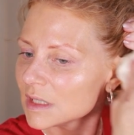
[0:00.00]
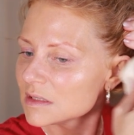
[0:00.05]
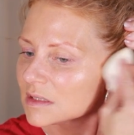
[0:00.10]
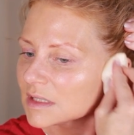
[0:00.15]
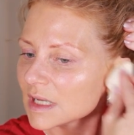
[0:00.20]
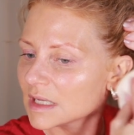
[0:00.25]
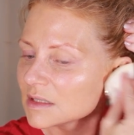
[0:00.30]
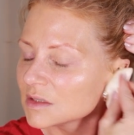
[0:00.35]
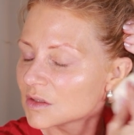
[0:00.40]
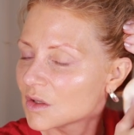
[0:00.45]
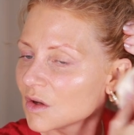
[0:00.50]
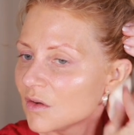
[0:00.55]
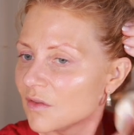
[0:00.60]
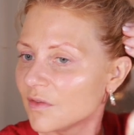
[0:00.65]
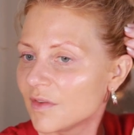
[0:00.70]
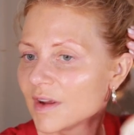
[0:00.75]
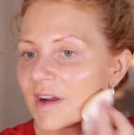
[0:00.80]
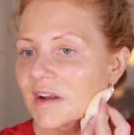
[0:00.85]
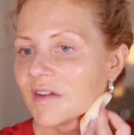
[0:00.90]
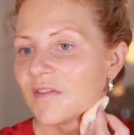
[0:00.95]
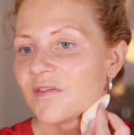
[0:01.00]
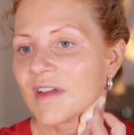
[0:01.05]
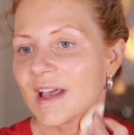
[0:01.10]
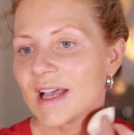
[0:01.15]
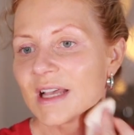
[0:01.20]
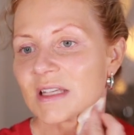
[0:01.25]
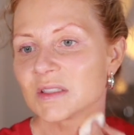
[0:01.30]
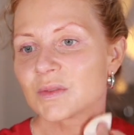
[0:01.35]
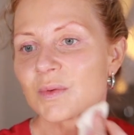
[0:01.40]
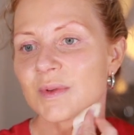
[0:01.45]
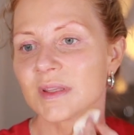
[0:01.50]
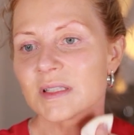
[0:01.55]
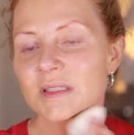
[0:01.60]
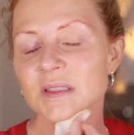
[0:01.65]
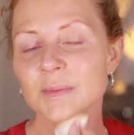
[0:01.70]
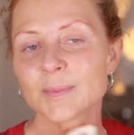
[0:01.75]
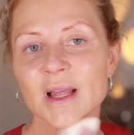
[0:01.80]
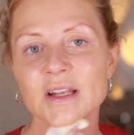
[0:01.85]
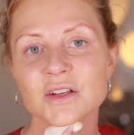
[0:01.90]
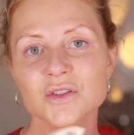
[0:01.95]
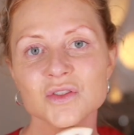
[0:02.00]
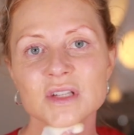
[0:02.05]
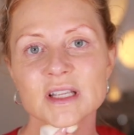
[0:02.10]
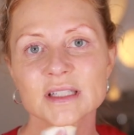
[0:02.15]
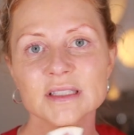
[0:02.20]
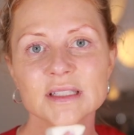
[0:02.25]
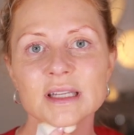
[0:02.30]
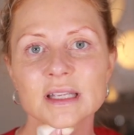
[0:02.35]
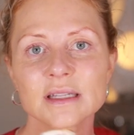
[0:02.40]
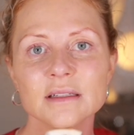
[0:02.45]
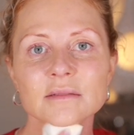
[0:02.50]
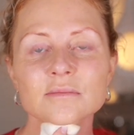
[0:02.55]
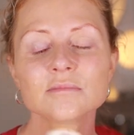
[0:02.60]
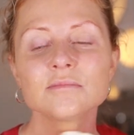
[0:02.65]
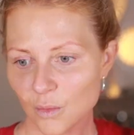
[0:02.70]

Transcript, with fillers: Does go very fast with a sponge, doesn't it?